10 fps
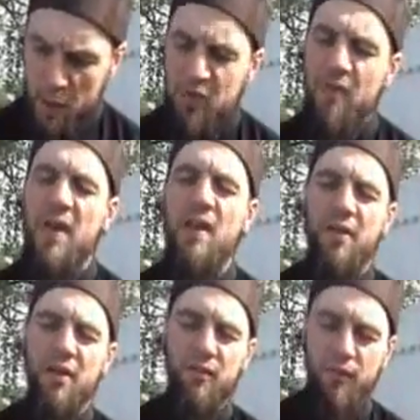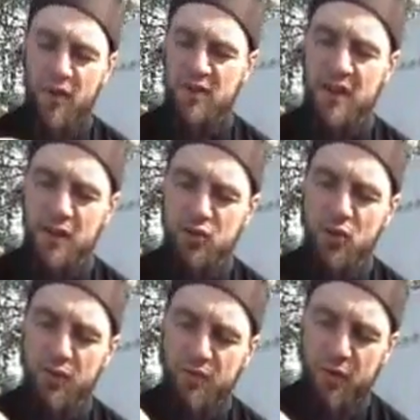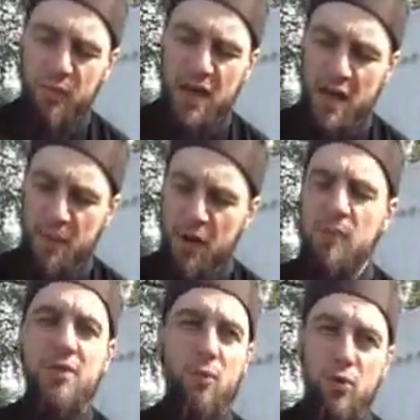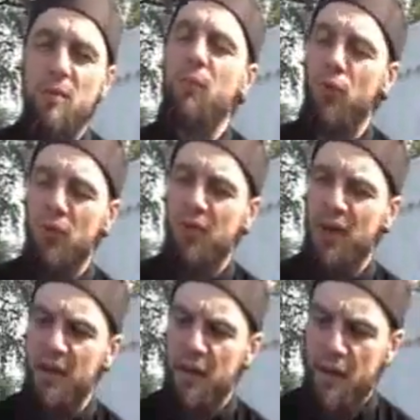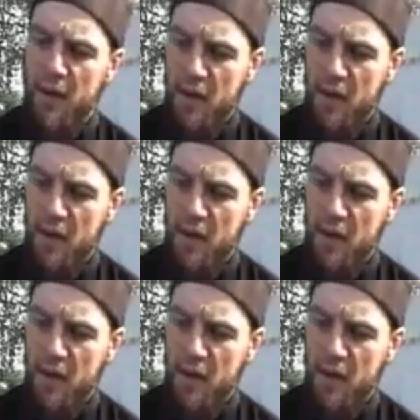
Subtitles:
That was the very first thing, so for me it becomes the most important thing.